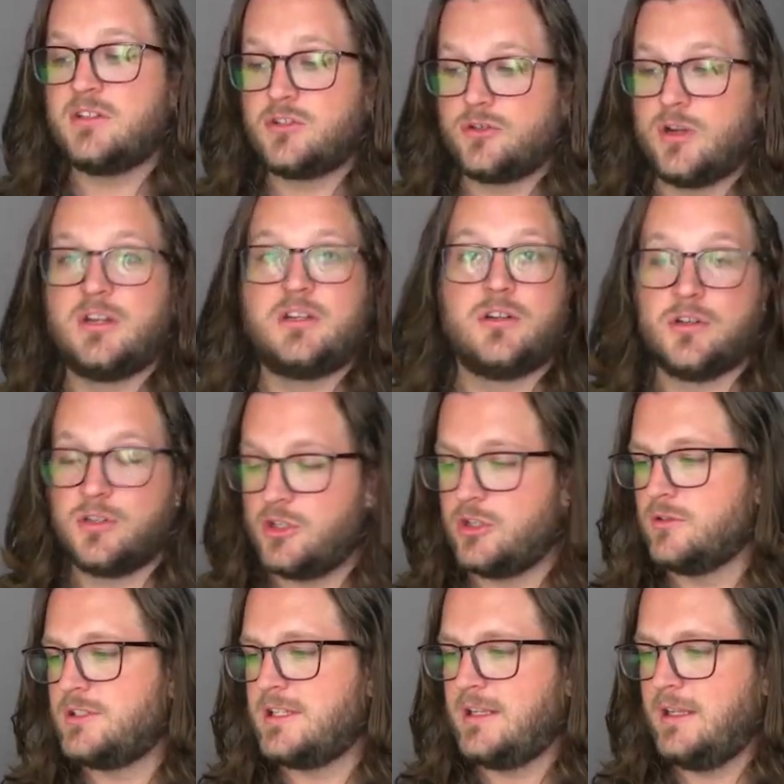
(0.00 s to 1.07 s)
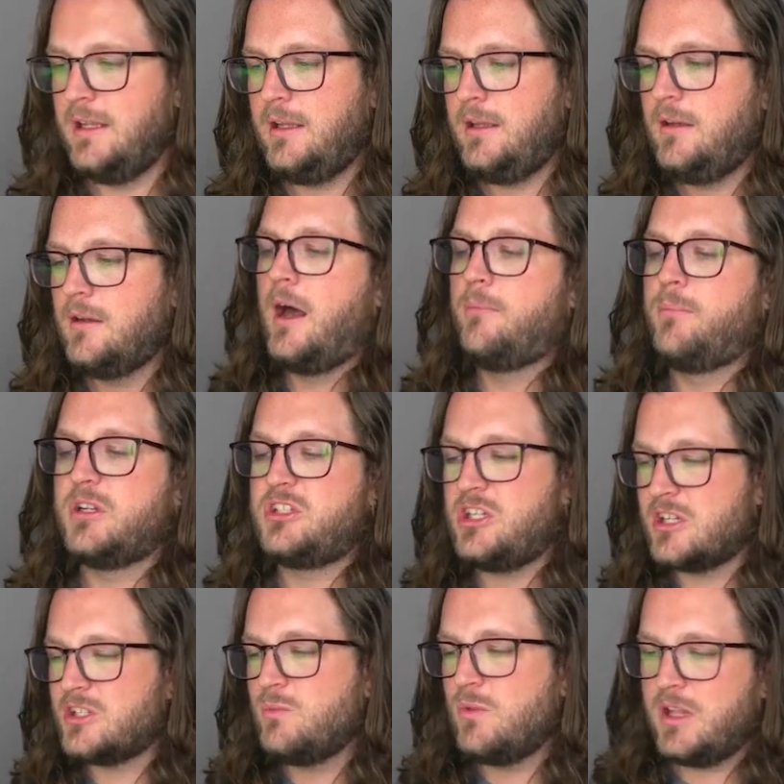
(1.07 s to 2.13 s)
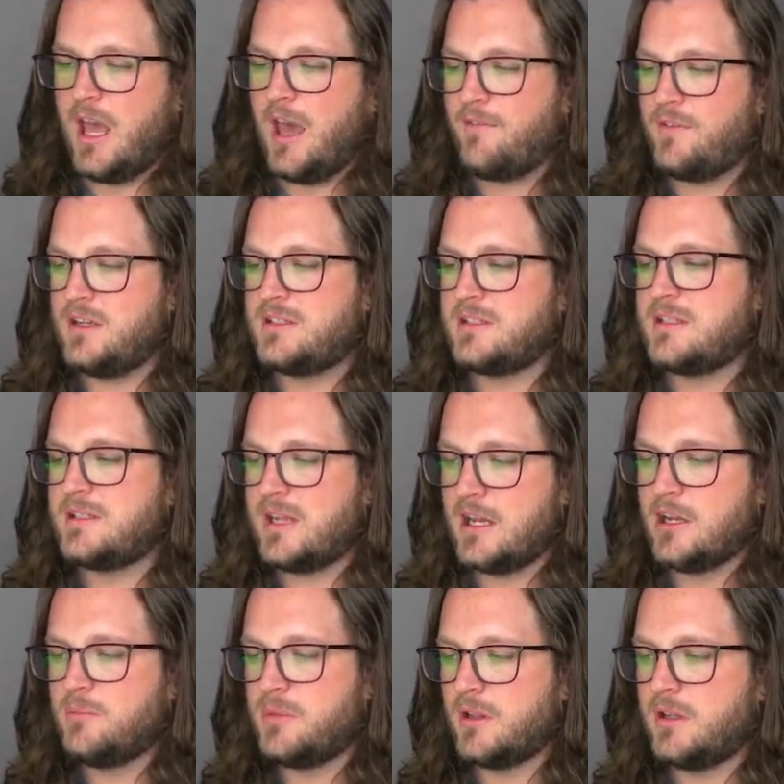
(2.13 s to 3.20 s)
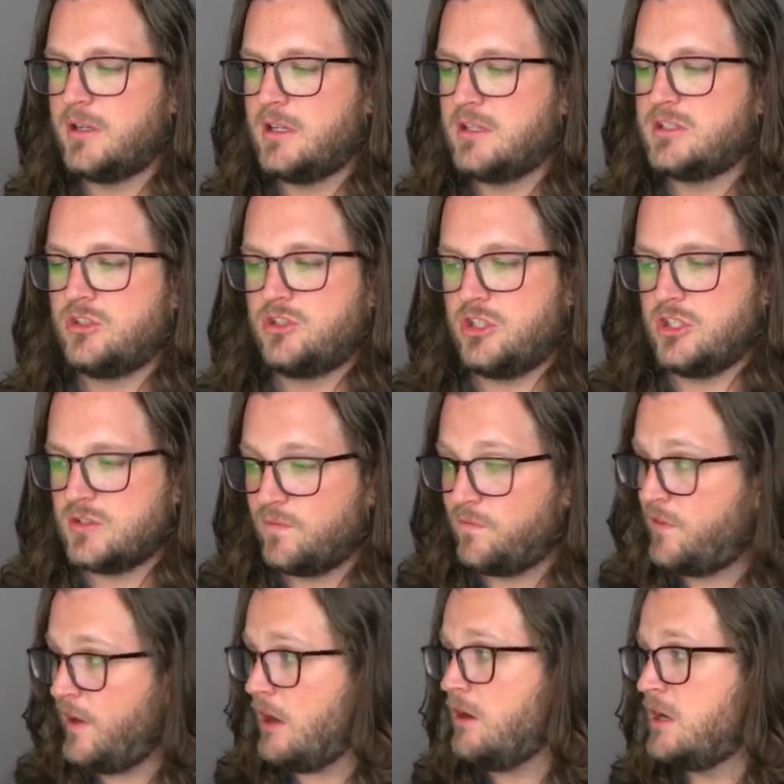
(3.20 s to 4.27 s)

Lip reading: shred to her QTE. But she doesn't really have any sustain abilities. She's very